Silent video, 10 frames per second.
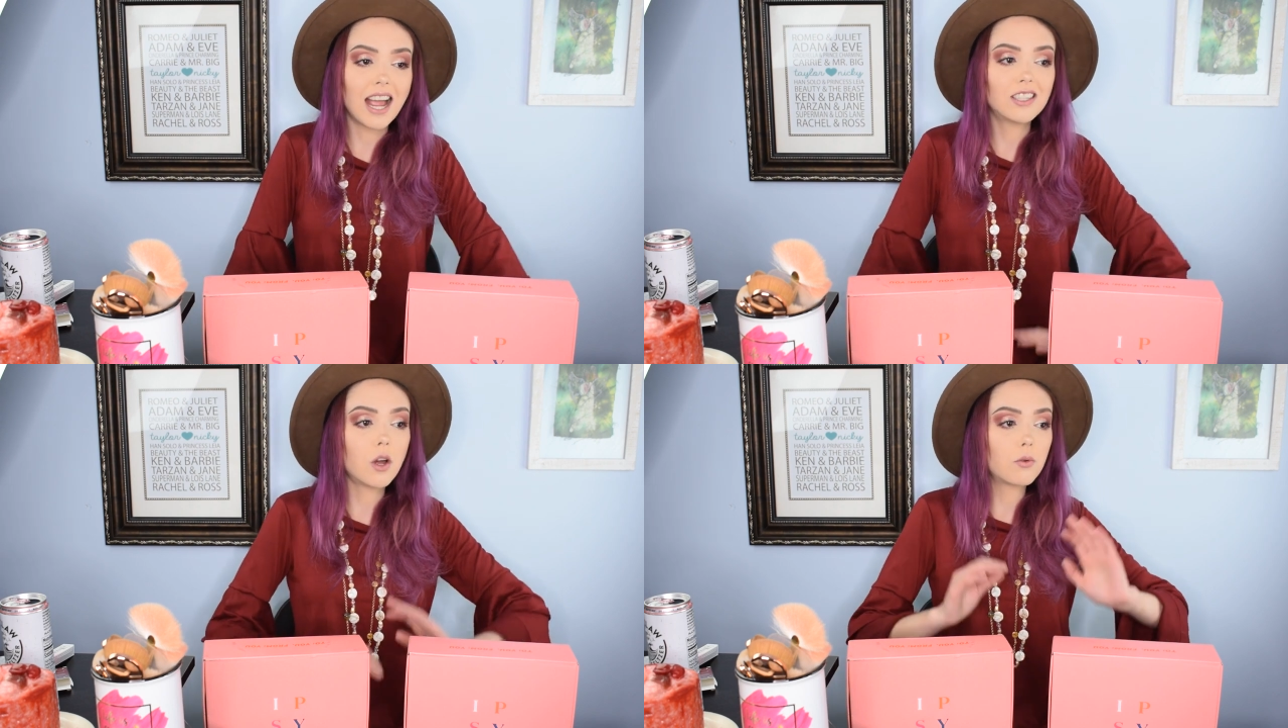
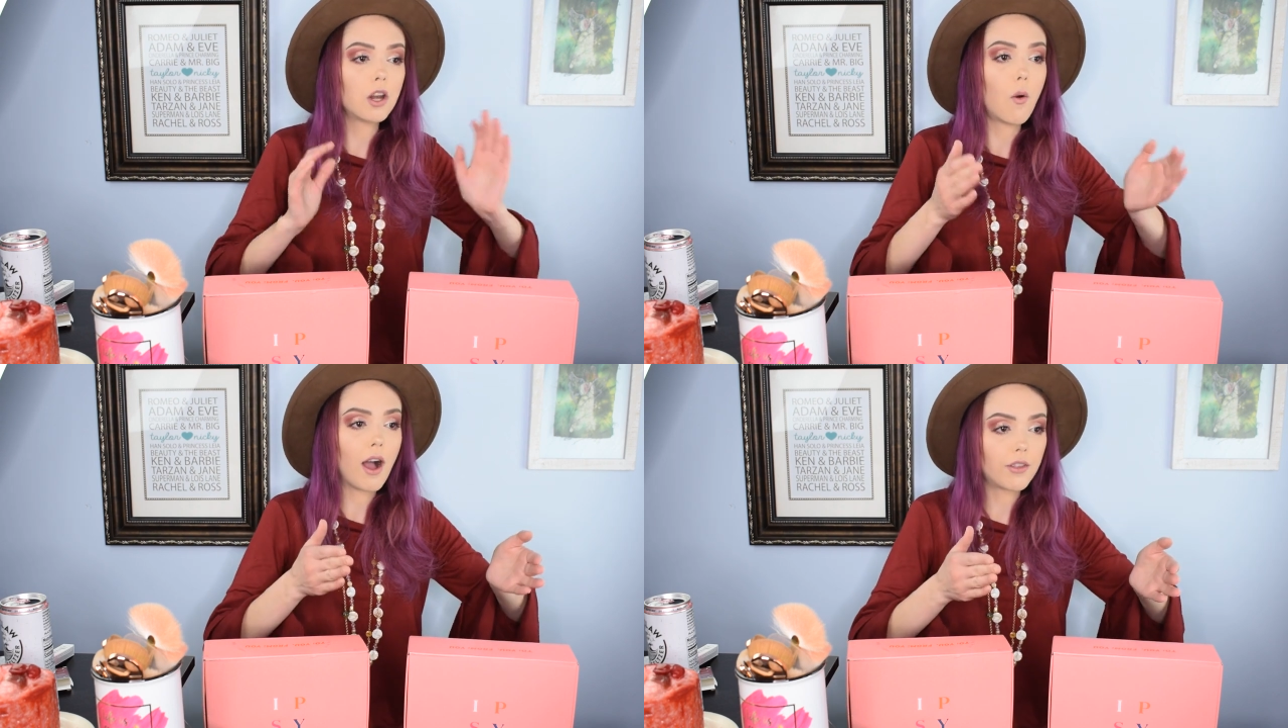I don't
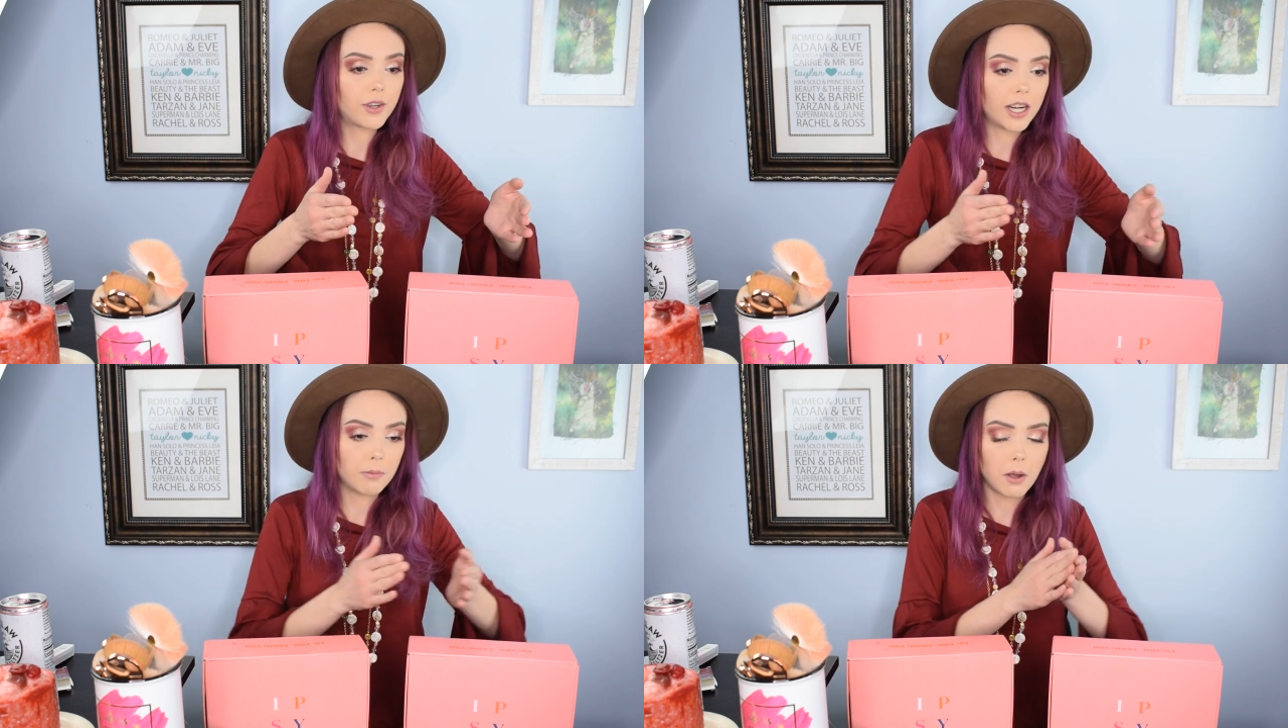know how they're
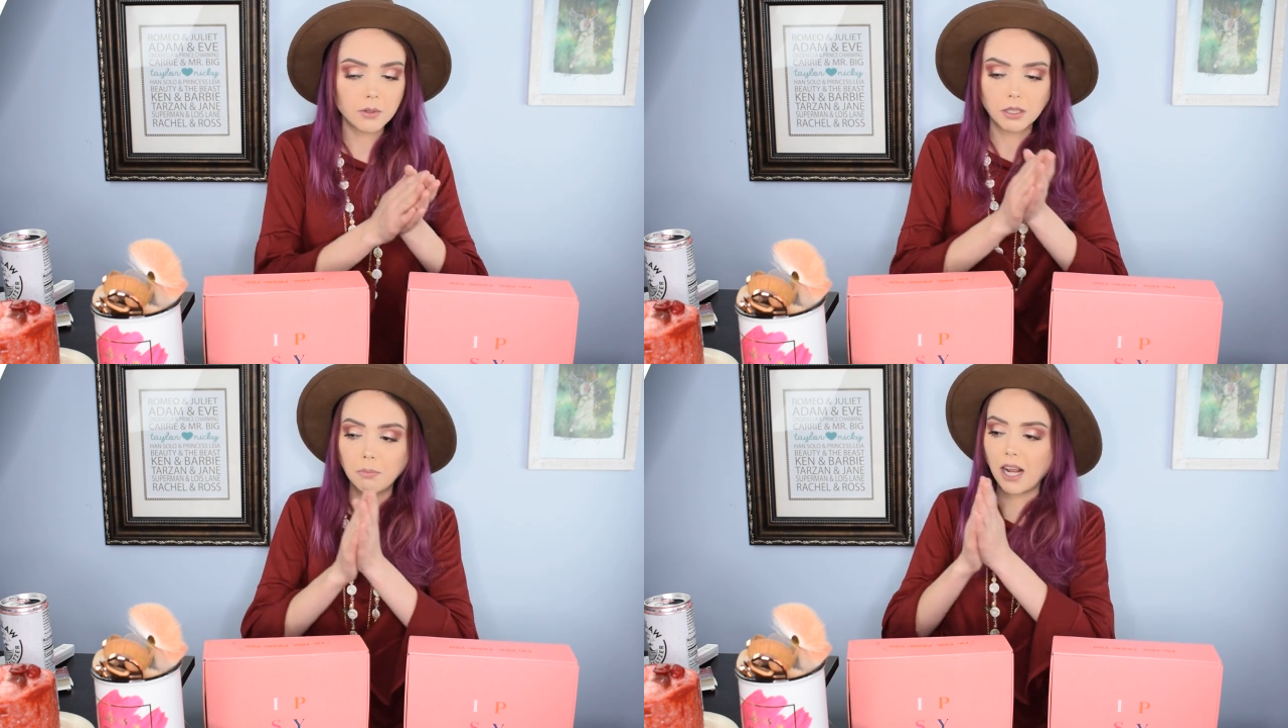getting
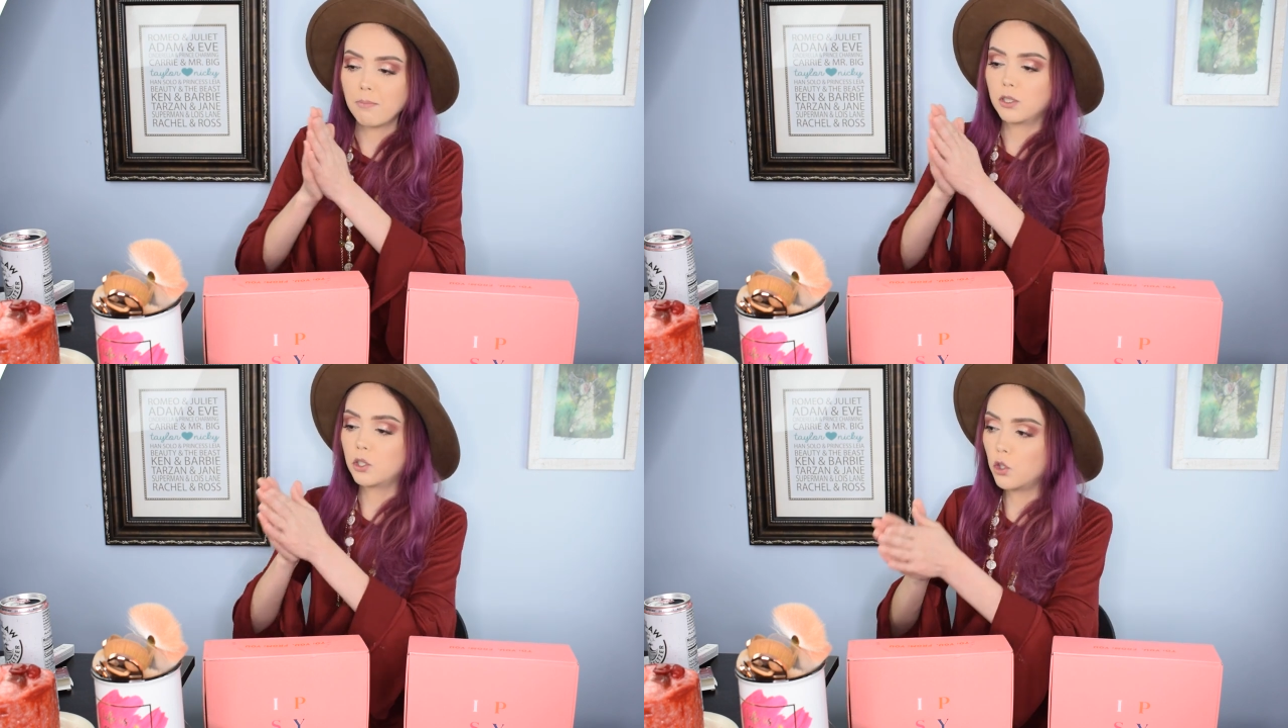posted, but
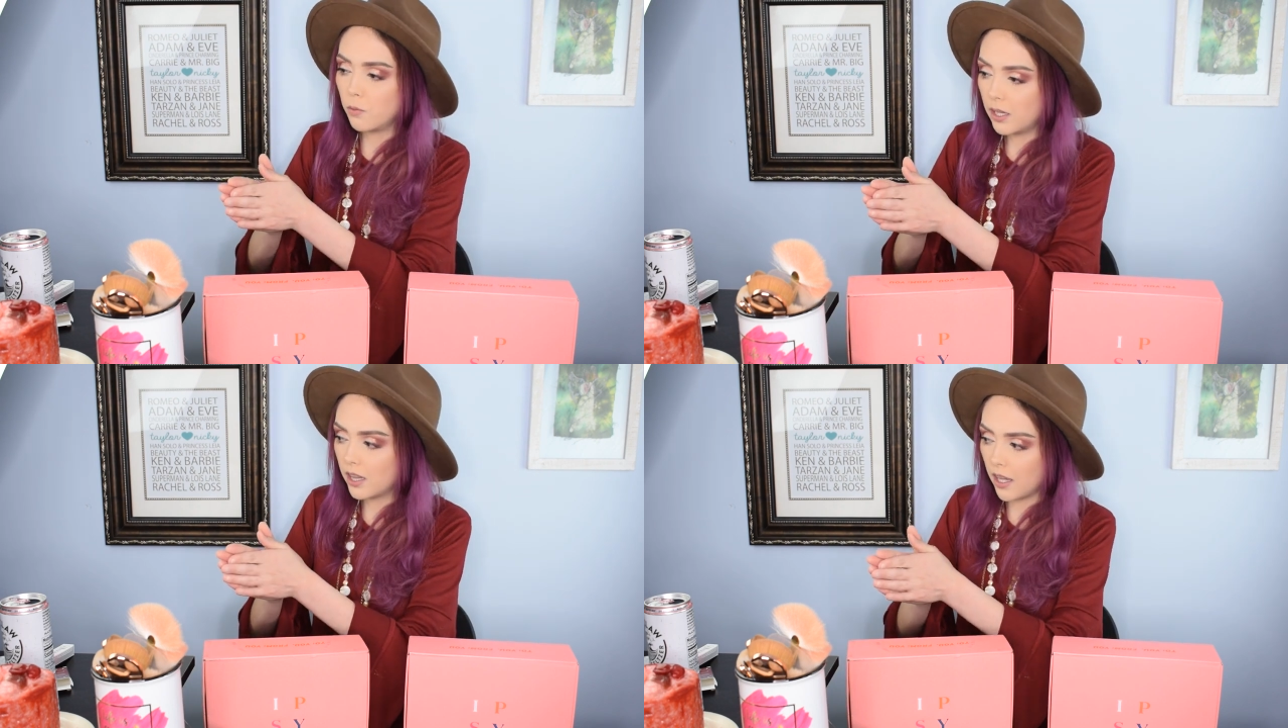I'm
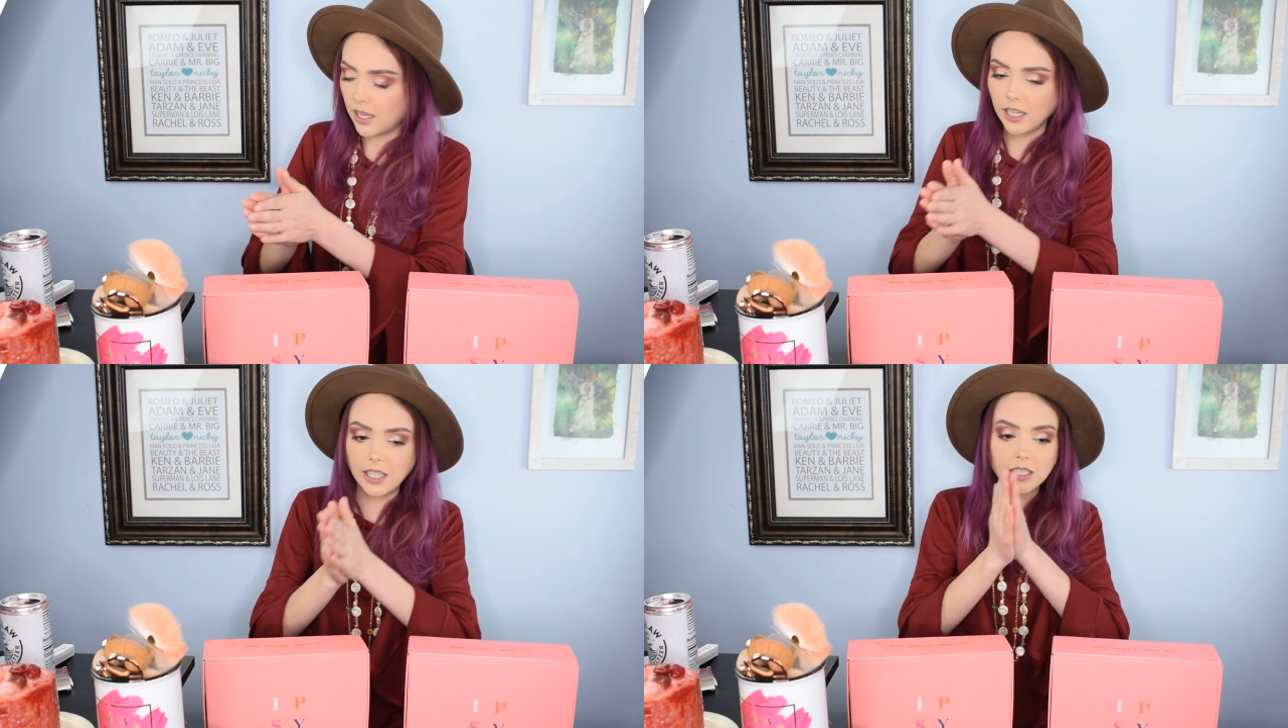assuming that
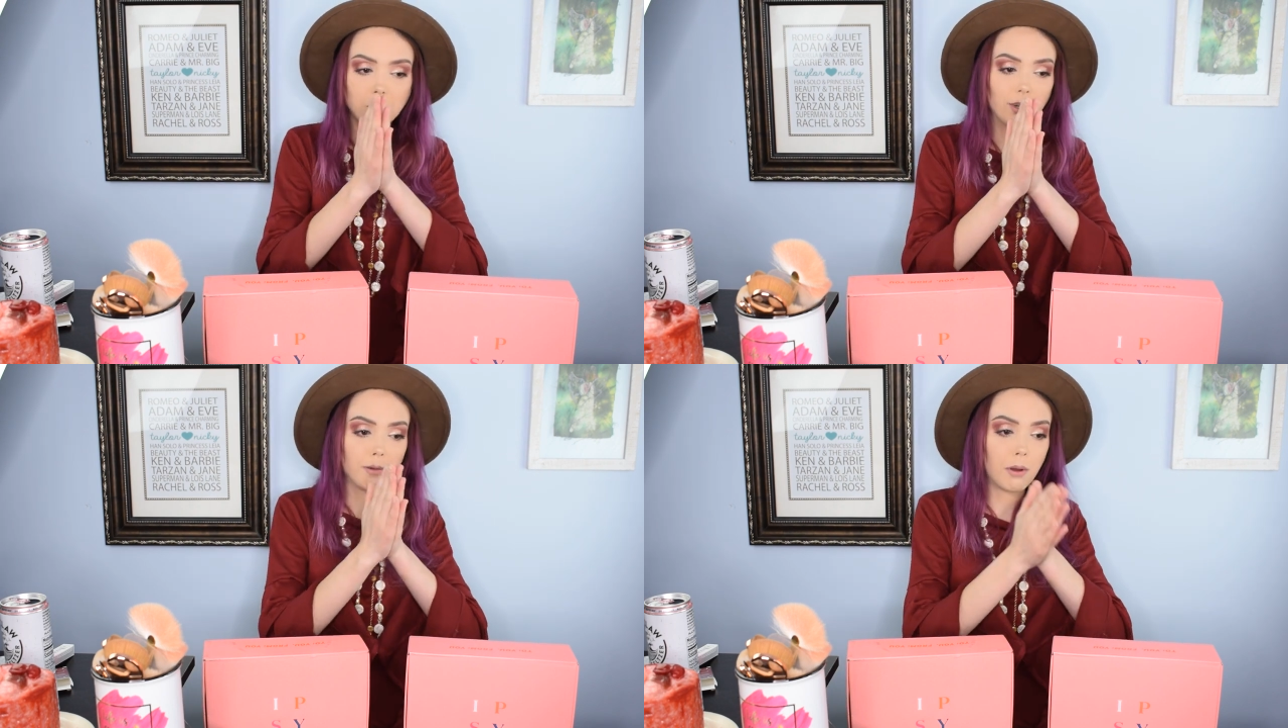Nikki is
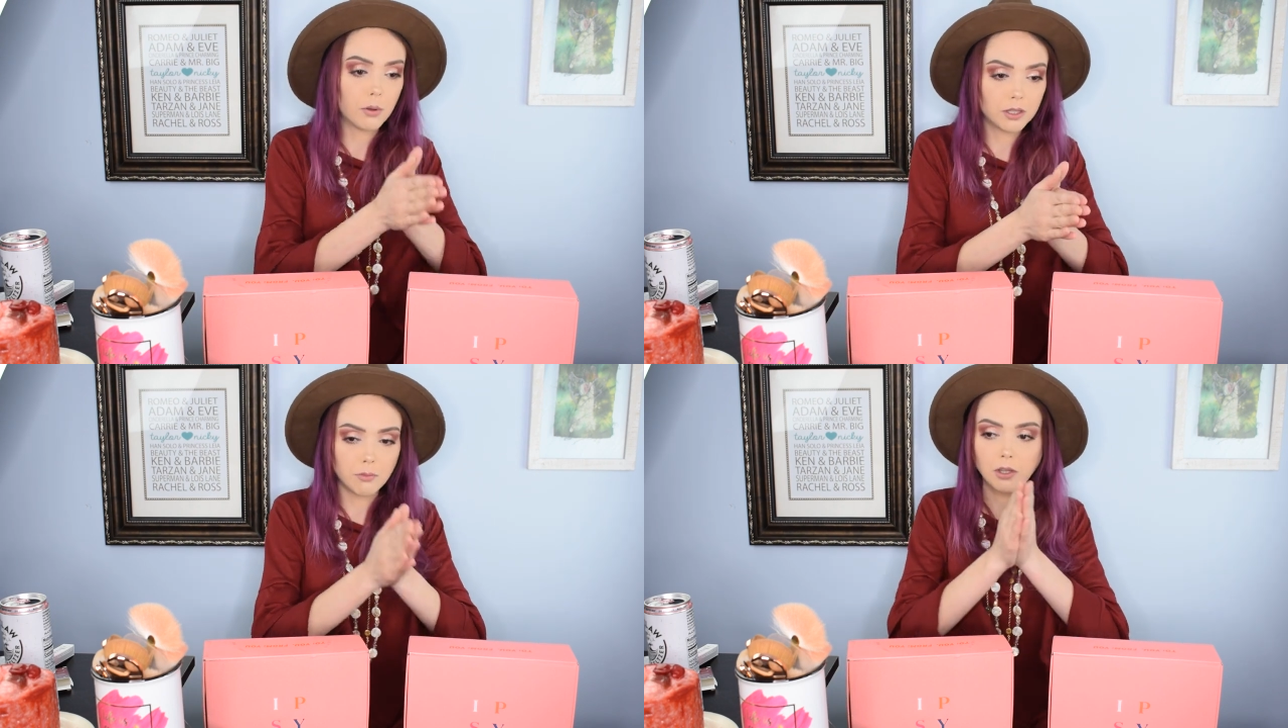going to
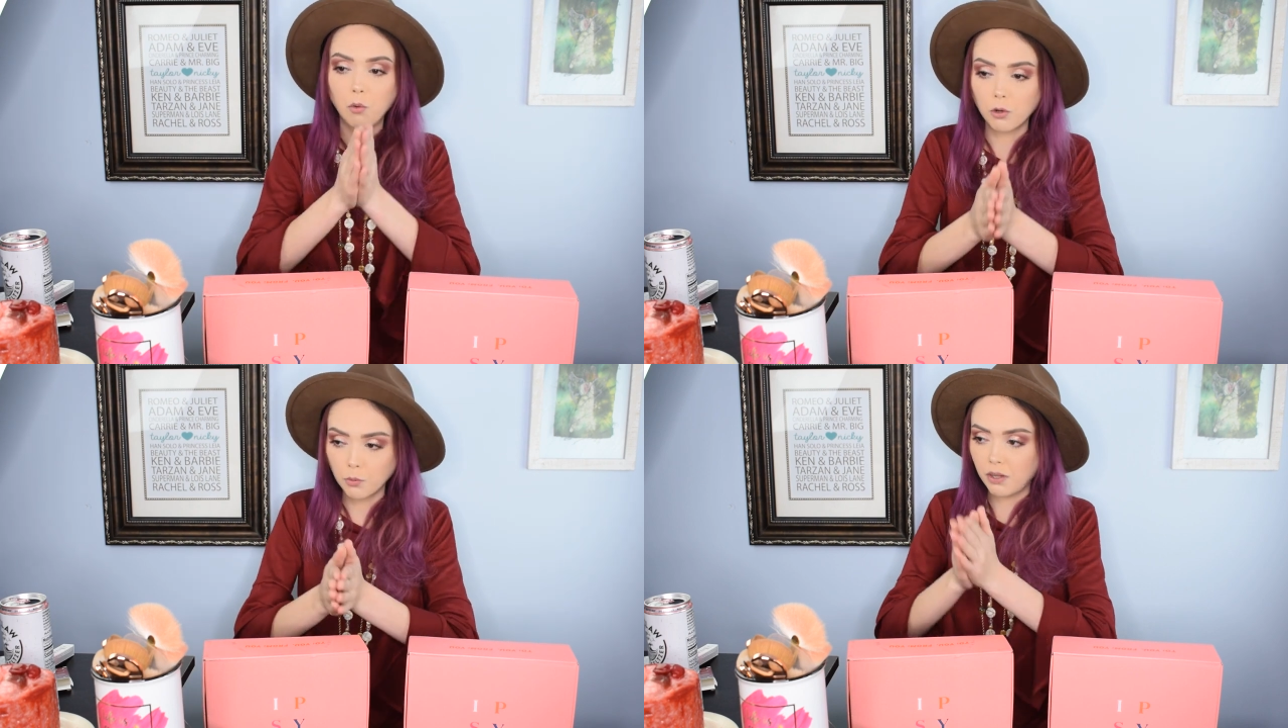post them in the
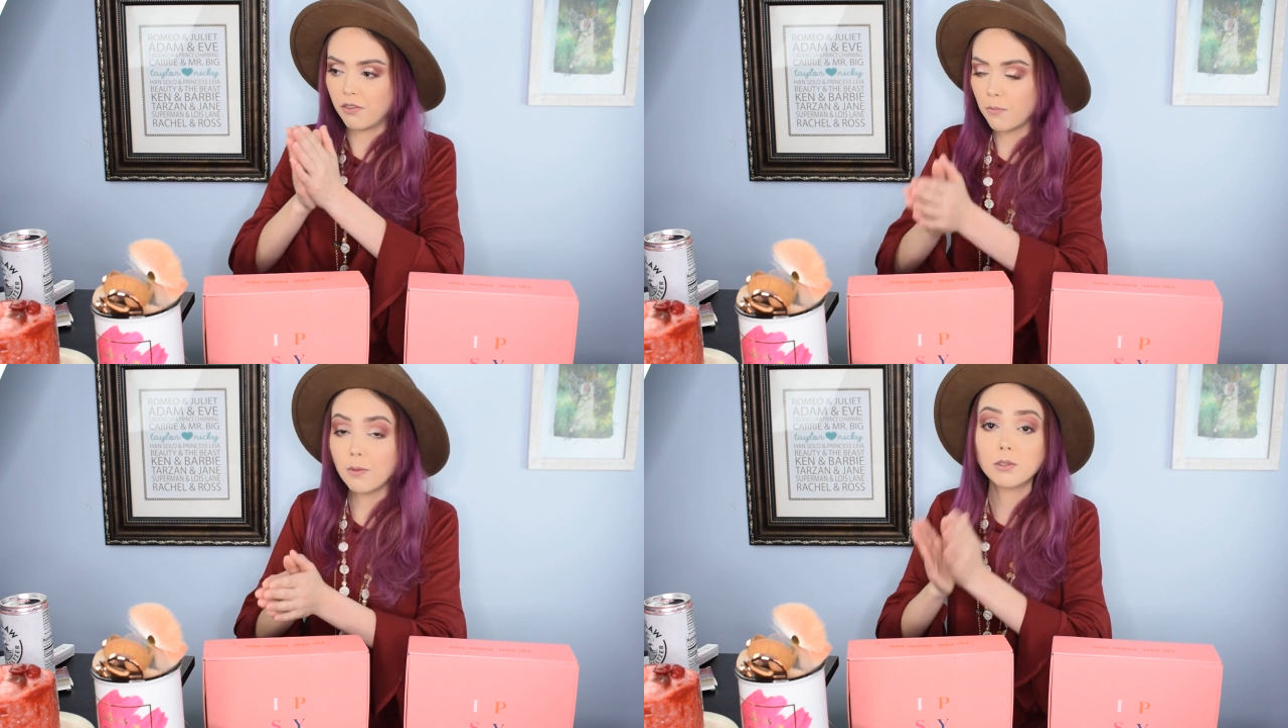order we film them,